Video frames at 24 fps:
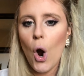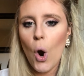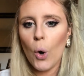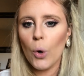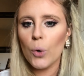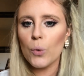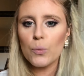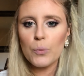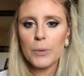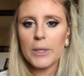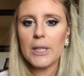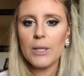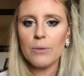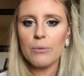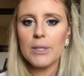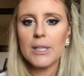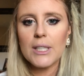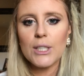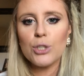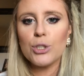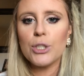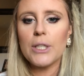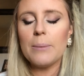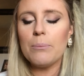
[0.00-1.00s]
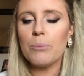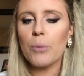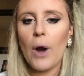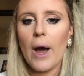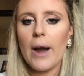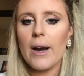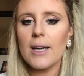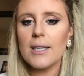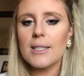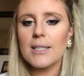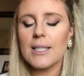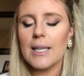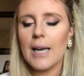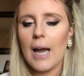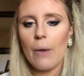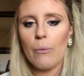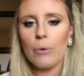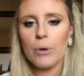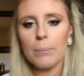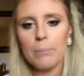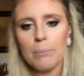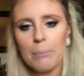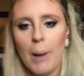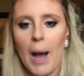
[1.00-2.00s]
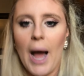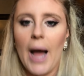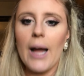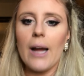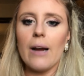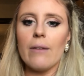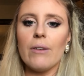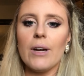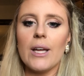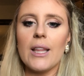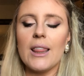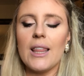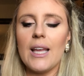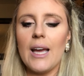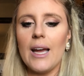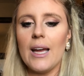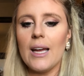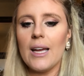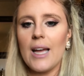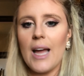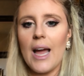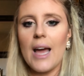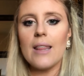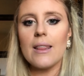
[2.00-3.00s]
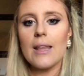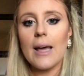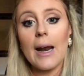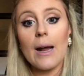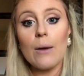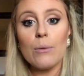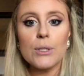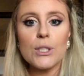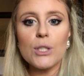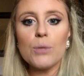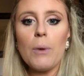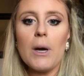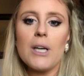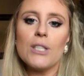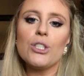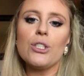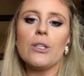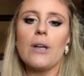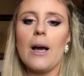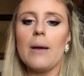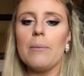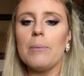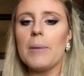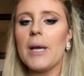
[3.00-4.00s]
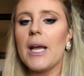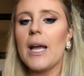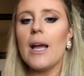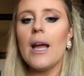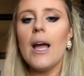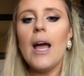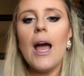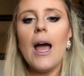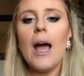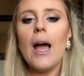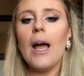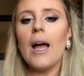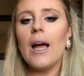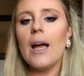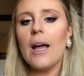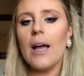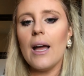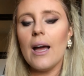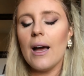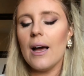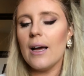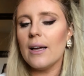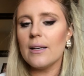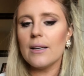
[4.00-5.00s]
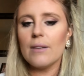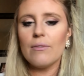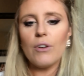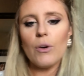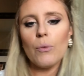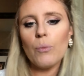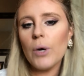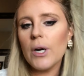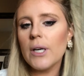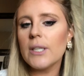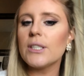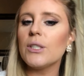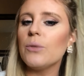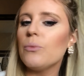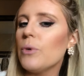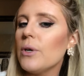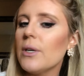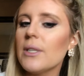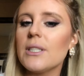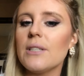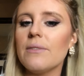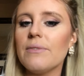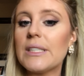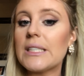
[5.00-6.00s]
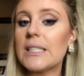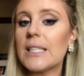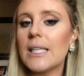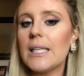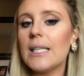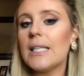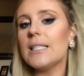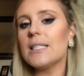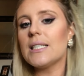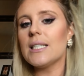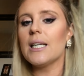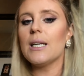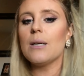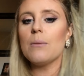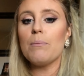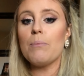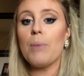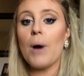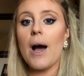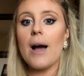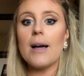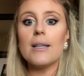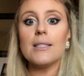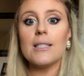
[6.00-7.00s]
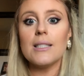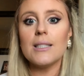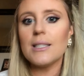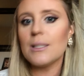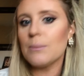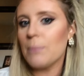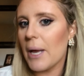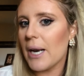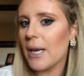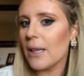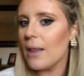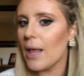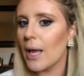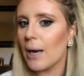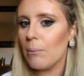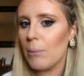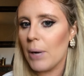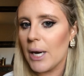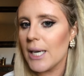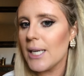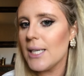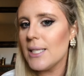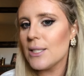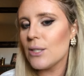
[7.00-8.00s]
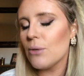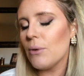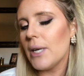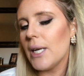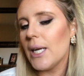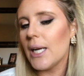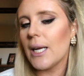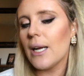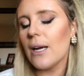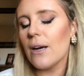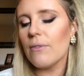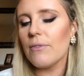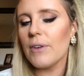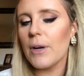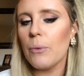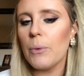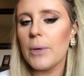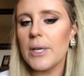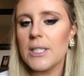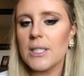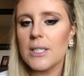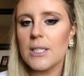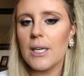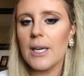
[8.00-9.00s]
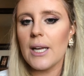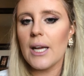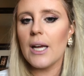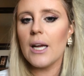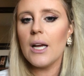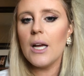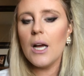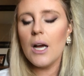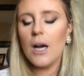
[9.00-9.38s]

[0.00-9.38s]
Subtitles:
or really, really cheap products and I would buy everything and then I would swatch it on me. And if it worked, it worked. If it didn't, it didn't. But I didn't spend a lot of money, so I didn't care if I wasted it.